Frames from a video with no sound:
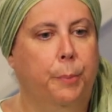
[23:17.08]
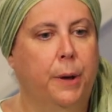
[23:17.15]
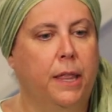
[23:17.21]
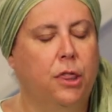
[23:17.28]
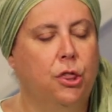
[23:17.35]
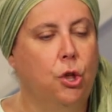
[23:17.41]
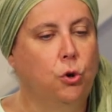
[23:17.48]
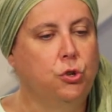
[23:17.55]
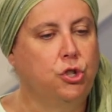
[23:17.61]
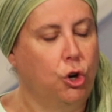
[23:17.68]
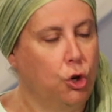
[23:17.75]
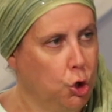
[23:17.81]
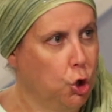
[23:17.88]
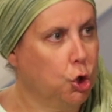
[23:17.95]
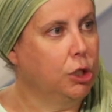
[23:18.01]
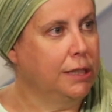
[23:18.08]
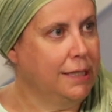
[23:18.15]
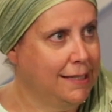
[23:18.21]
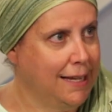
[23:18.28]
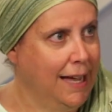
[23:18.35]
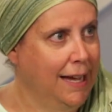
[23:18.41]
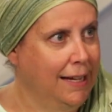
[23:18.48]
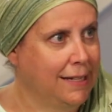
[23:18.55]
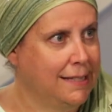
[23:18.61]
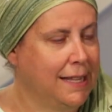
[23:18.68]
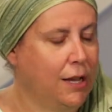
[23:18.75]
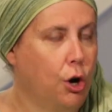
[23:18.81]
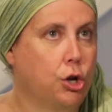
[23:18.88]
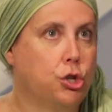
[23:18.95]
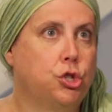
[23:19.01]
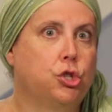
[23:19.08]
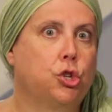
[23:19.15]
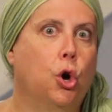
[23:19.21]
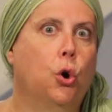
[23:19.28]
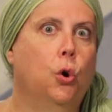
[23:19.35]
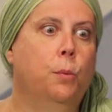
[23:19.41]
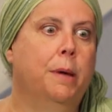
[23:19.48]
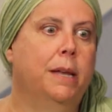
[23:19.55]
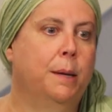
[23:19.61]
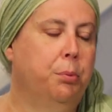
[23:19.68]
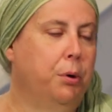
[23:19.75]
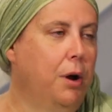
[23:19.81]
But those are early signs. There are so many